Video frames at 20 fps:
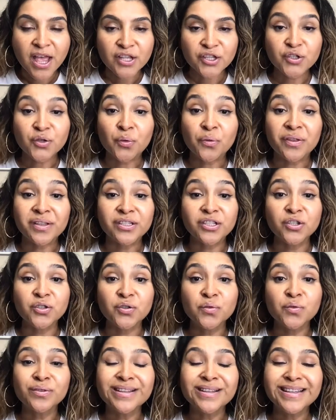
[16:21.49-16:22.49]
So the to
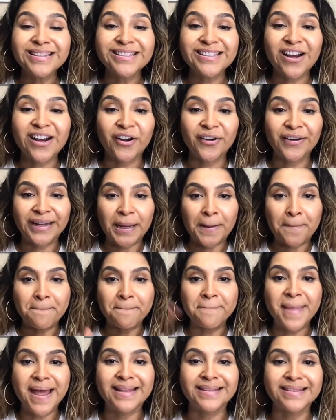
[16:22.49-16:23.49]
do lists are
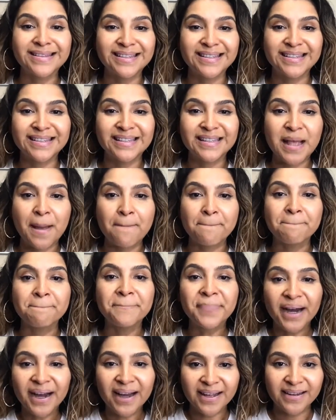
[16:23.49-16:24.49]
immense,
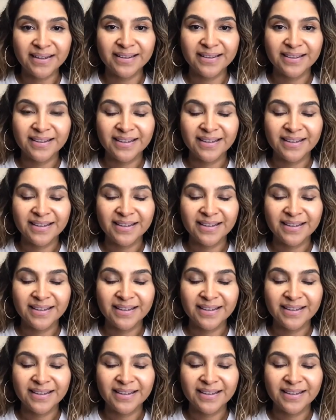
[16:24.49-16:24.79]
but